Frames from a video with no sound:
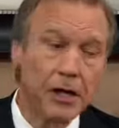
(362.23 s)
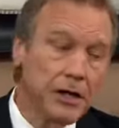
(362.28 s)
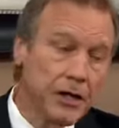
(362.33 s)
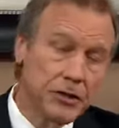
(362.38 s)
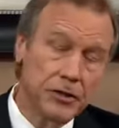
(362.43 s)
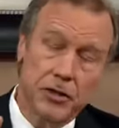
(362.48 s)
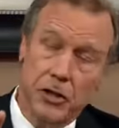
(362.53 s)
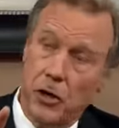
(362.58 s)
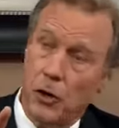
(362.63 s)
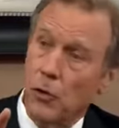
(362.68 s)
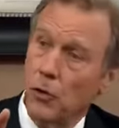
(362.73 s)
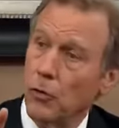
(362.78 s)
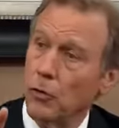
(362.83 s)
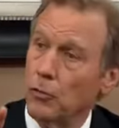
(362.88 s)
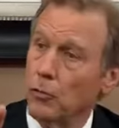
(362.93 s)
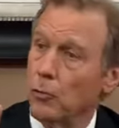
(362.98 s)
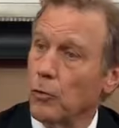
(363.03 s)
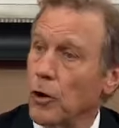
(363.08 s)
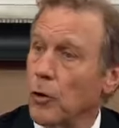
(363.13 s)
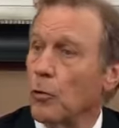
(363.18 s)
So
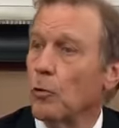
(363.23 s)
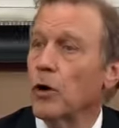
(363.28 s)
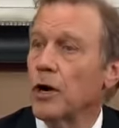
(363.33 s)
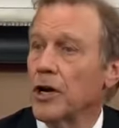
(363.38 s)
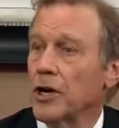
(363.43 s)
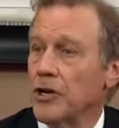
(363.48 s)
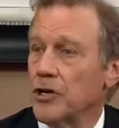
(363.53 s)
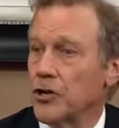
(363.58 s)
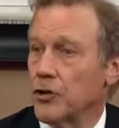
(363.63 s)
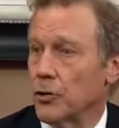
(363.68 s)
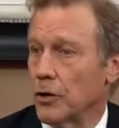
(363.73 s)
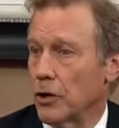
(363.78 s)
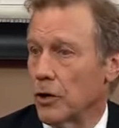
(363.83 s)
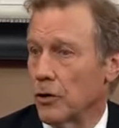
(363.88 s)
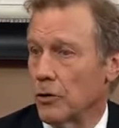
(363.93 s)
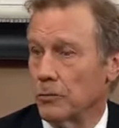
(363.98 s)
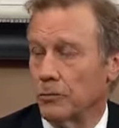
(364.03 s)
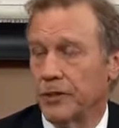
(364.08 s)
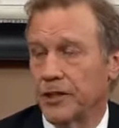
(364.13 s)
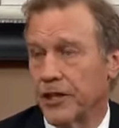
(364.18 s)
what do you do at
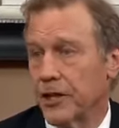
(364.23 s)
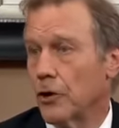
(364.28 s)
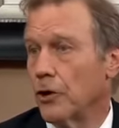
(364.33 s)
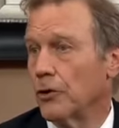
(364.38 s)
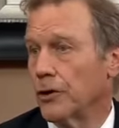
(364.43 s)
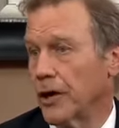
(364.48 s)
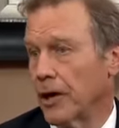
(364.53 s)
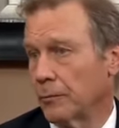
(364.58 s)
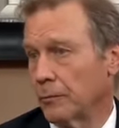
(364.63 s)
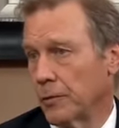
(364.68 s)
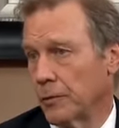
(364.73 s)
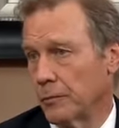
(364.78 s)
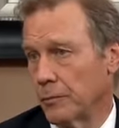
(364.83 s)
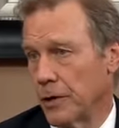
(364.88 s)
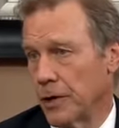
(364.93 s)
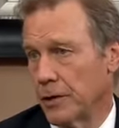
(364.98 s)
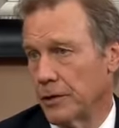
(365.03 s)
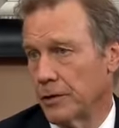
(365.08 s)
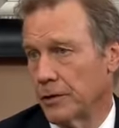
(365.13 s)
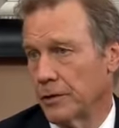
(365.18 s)
home? You call
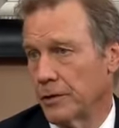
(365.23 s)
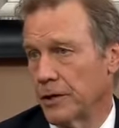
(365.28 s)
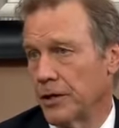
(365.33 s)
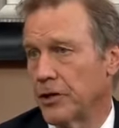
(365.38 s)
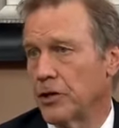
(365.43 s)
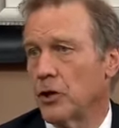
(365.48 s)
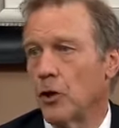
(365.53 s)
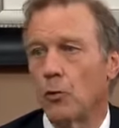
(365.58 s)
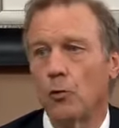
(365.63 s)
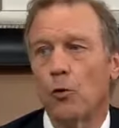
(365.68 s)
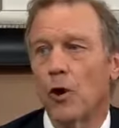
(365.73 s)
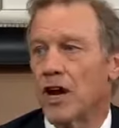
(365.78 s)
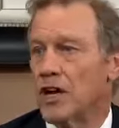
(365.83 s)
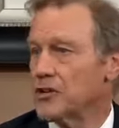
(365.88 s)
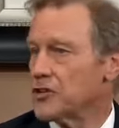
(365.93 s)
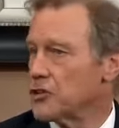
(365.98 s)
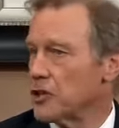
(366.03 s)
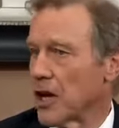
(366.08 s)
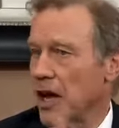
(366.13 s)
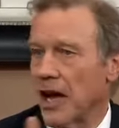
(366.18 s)
911. You don't
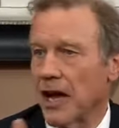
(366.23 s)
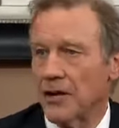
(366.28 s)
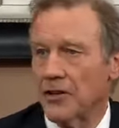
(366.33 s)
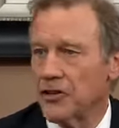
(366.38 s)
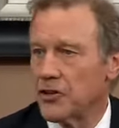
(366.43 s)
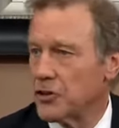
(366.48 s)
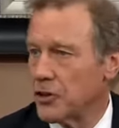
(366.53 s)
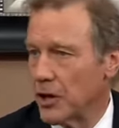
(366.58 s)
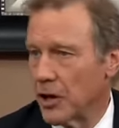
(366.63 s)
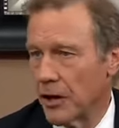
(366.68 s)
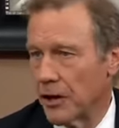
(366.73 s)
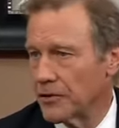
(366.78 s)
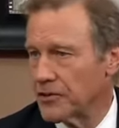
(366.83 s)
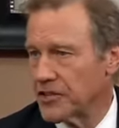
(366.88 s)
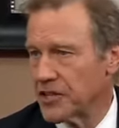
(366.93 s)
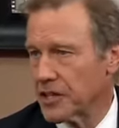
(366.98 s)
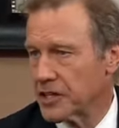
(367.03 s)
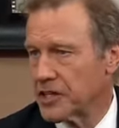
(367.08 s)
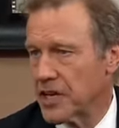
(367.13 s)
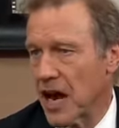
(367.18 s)
waste
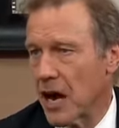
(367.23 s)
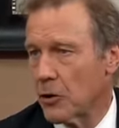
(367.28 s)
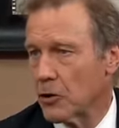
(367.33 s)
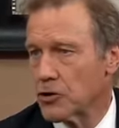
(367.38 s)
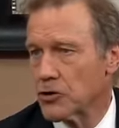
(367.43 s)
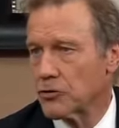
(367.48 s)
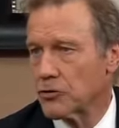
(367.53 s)
6 hours